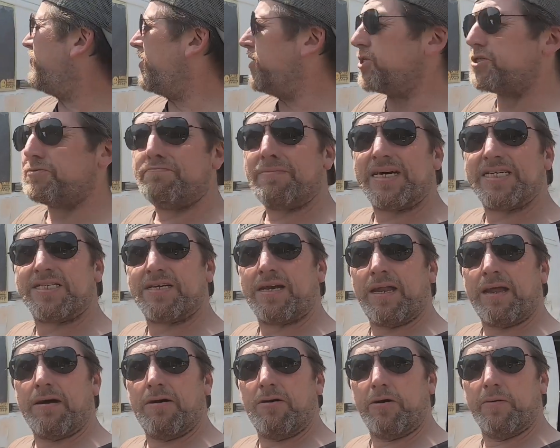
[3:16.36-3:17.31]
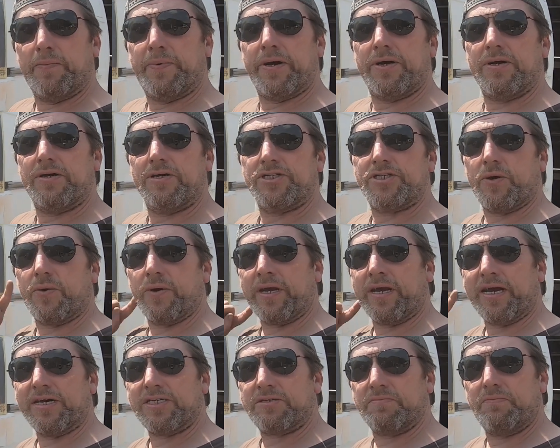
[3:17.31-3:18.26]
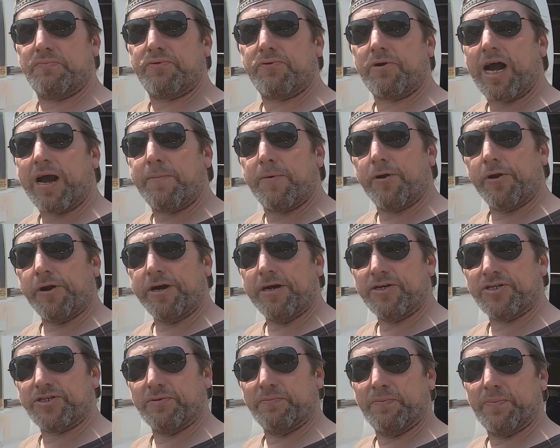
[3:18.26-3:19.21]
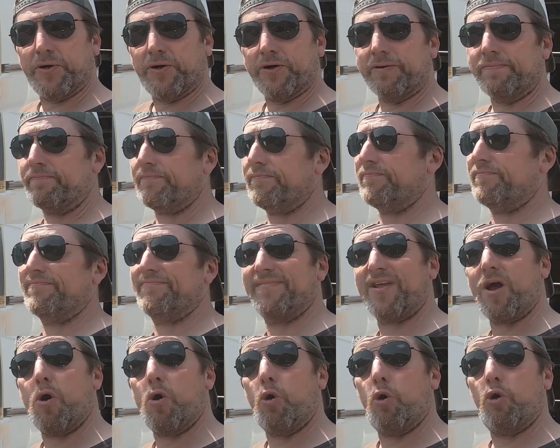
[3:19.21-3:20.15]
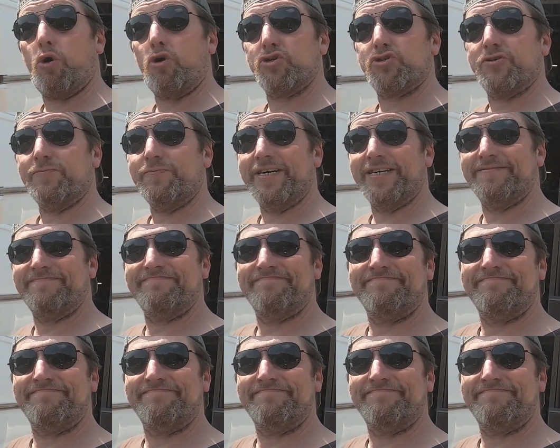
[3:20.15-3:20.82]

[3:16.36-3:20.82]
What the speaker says: finish masking it up so I can get some primer on it at some point. Awesome.